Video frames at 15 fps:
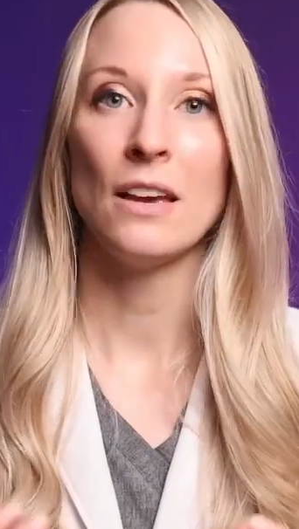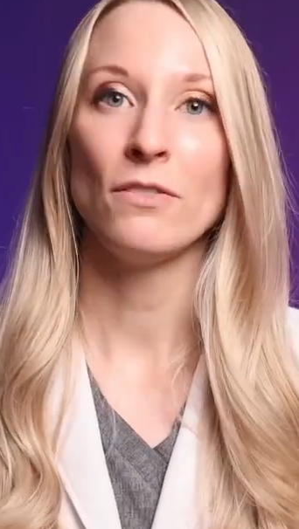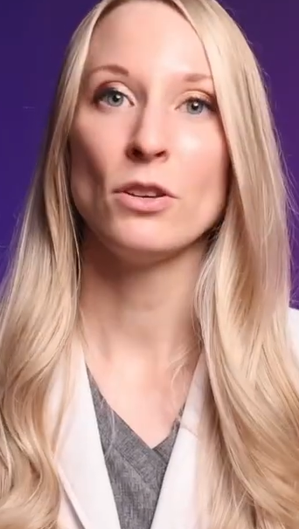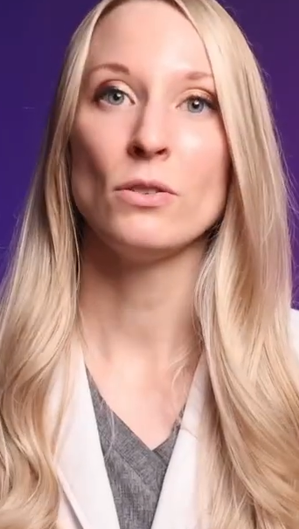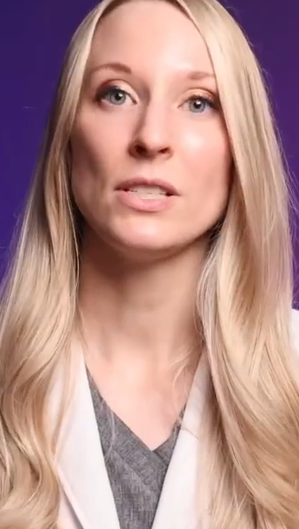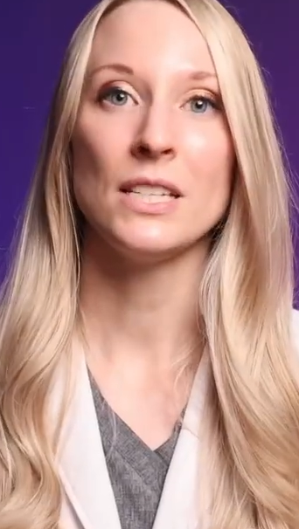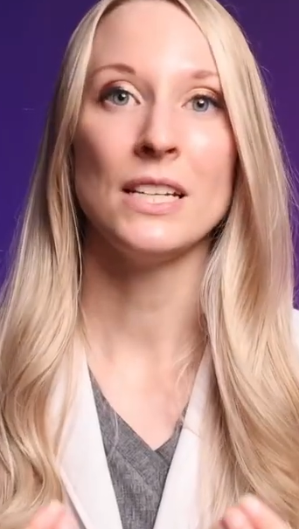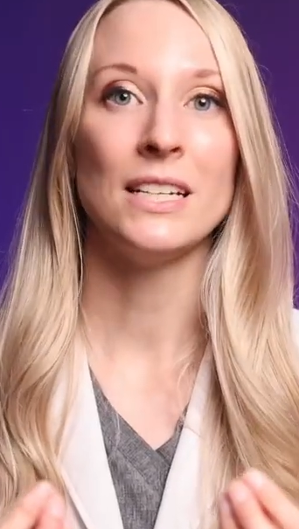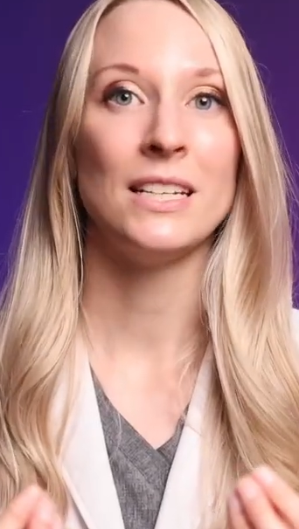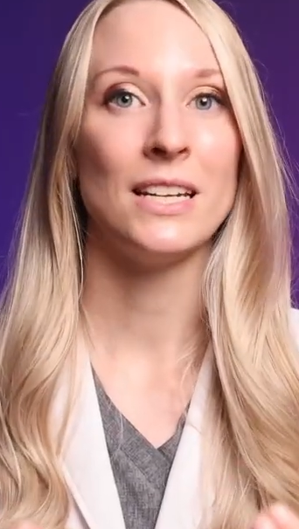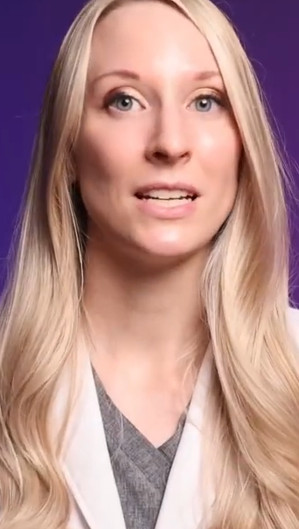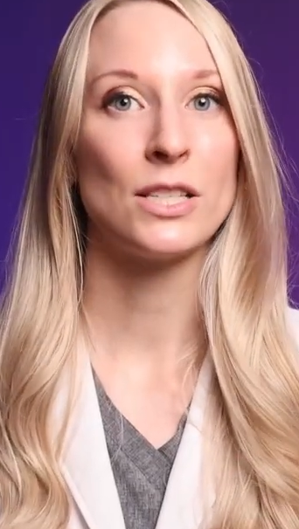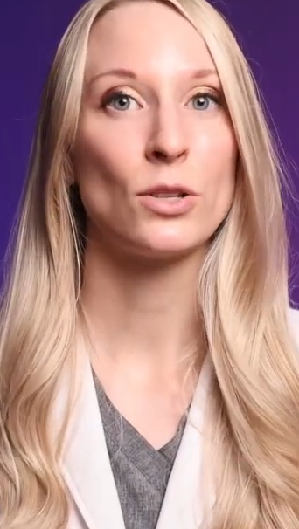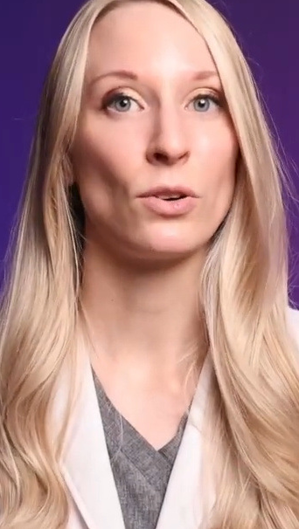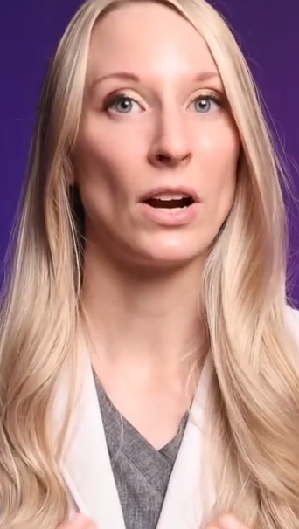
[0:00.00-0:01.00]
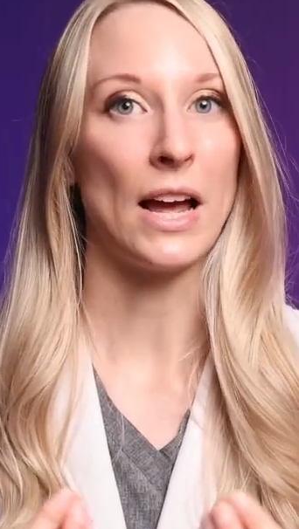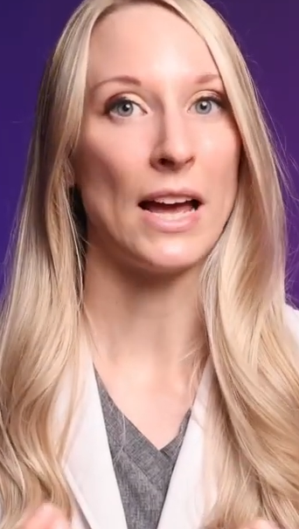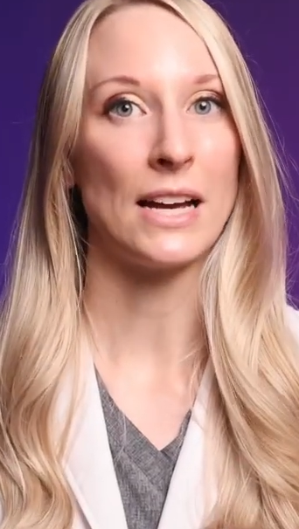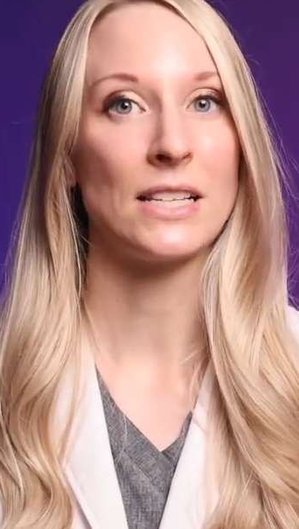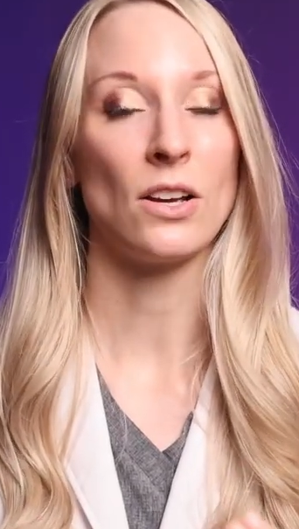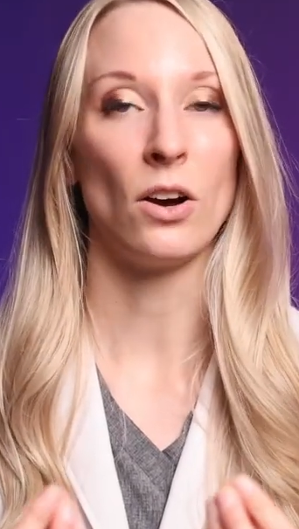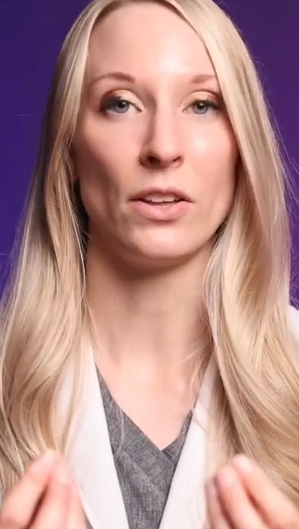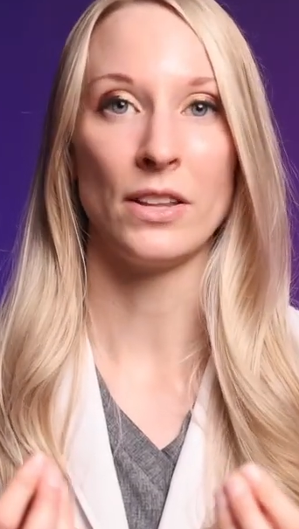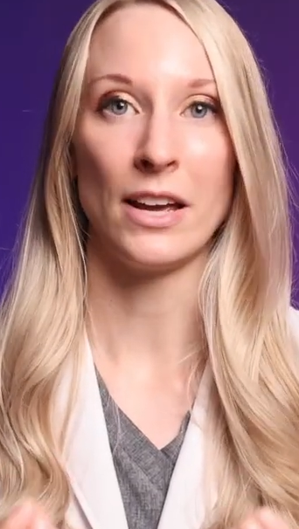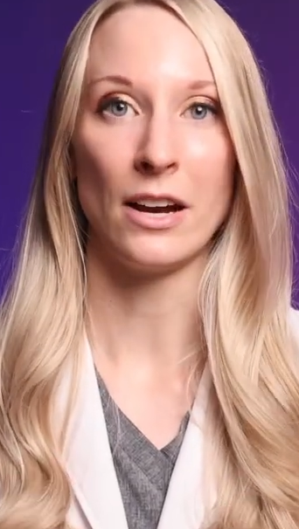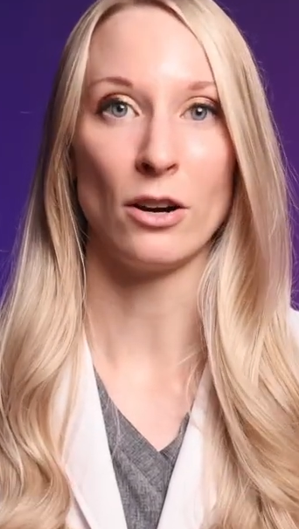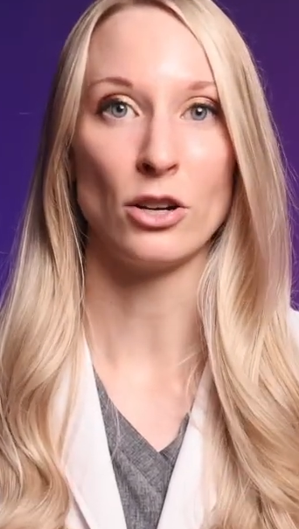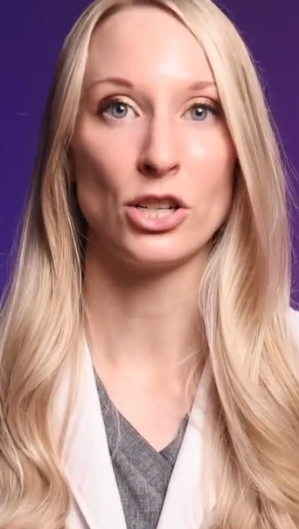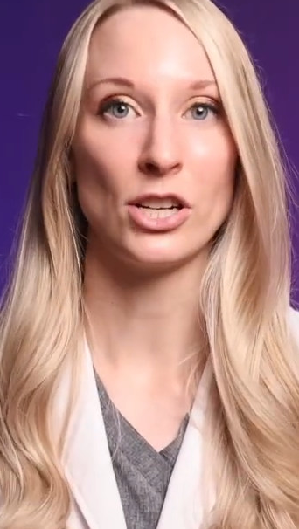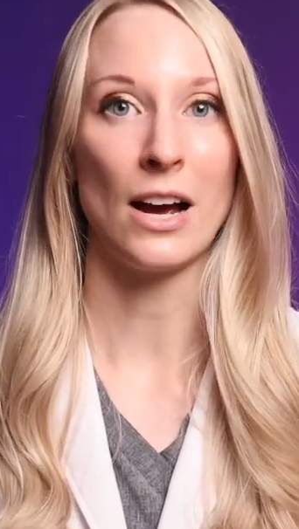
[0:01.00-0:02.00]
If you see nits or eggs on the
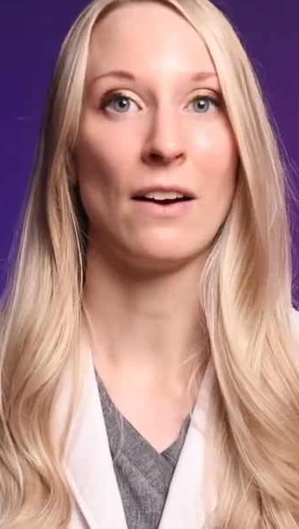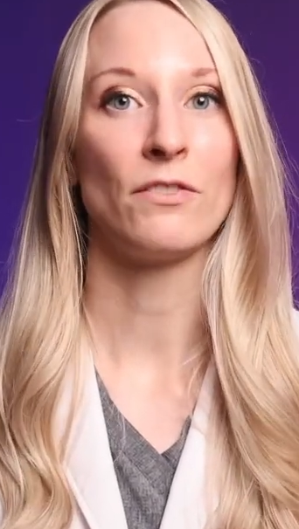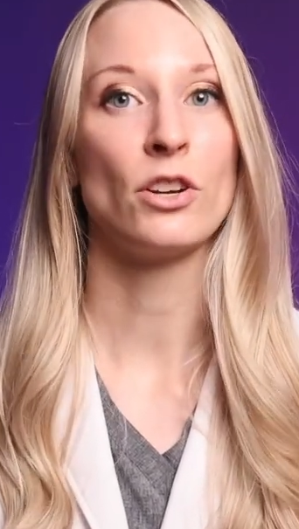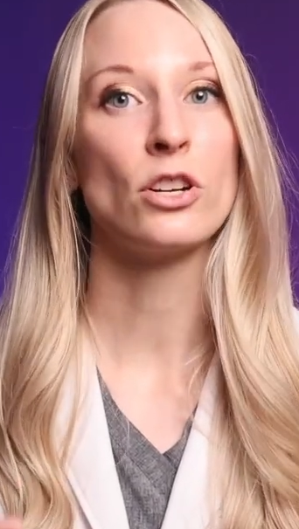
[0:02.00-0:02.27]
hair shaft,